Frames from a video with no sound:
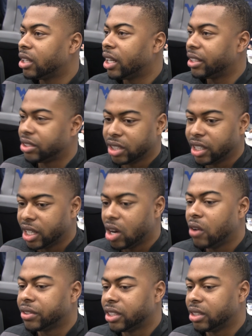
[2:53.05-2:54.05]
as in the
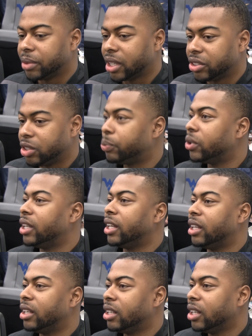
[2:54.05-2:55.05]
off season, because you're putting
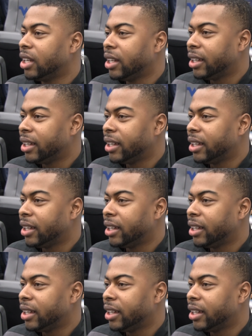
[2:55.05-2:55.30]
in,